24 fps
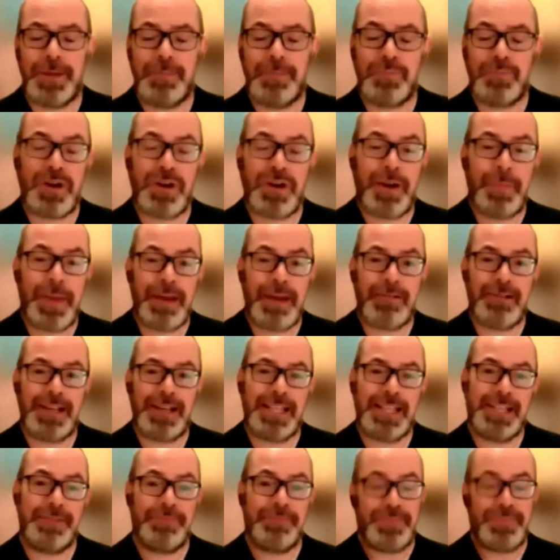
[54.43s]

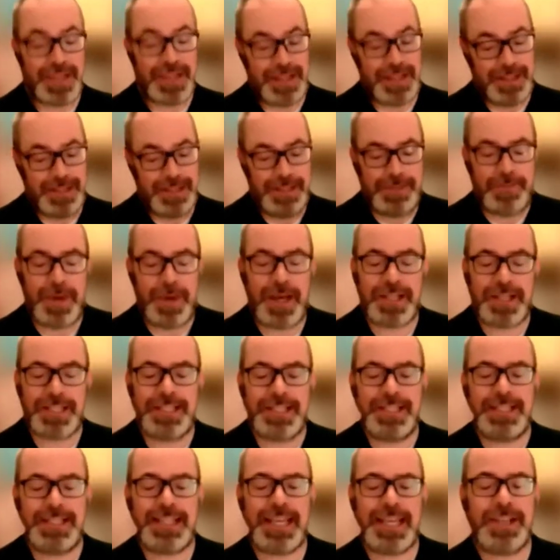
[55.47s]
primarily, as
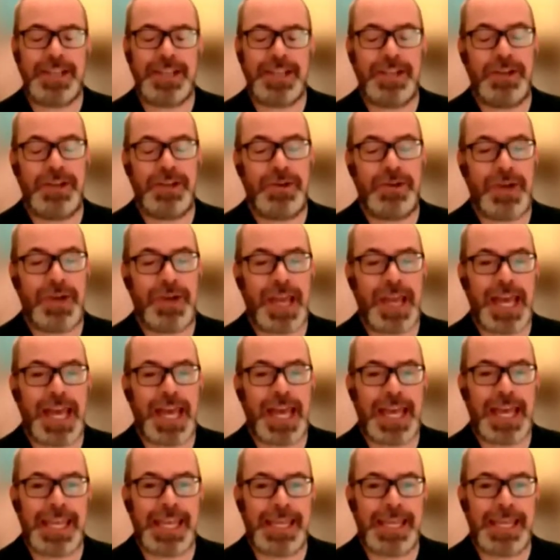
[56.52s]
Martin said, a
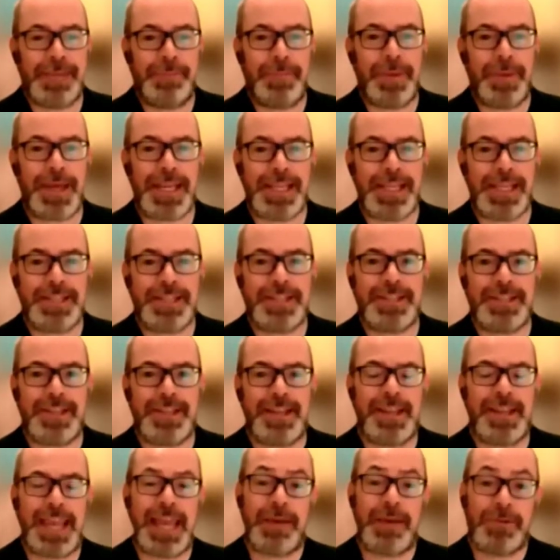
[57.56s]
UK-based
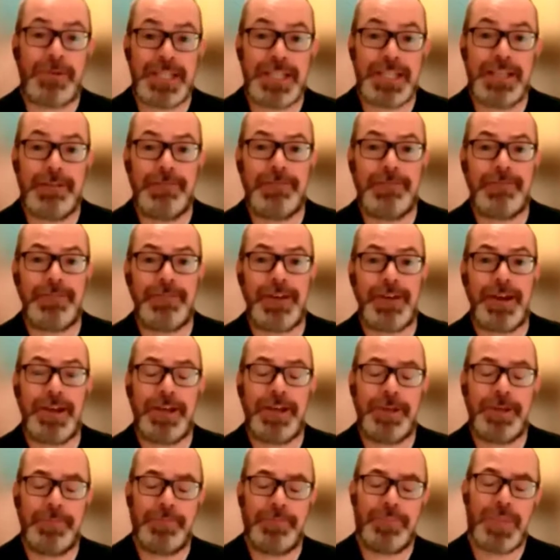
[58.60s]
accounting
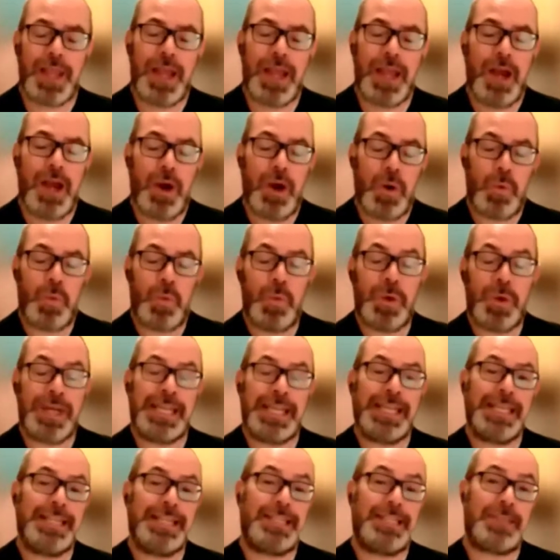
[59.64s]
firm.
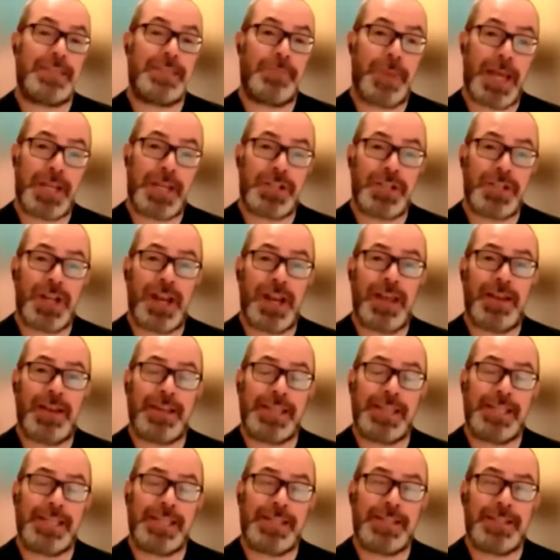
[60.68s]
We
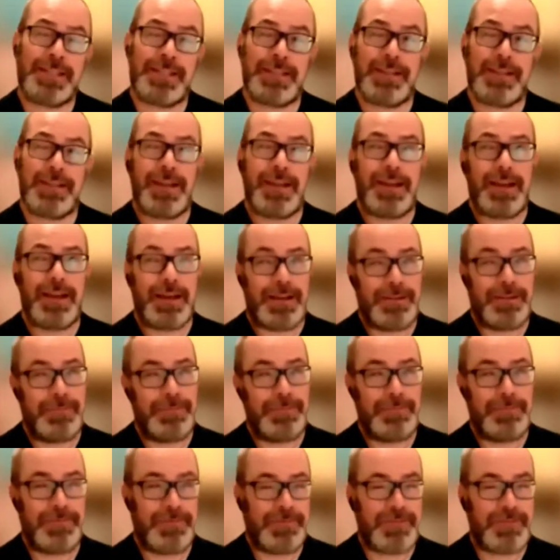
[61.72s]
specialise and
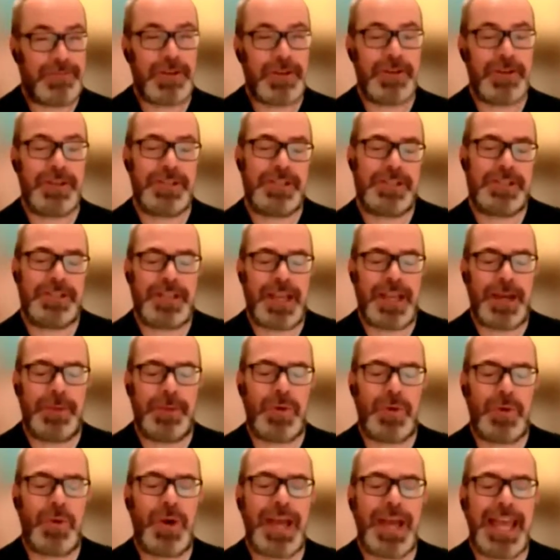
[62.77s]
focus
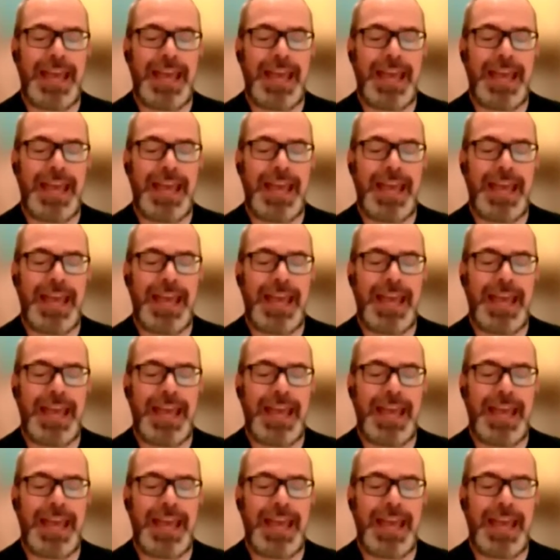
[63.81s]
quite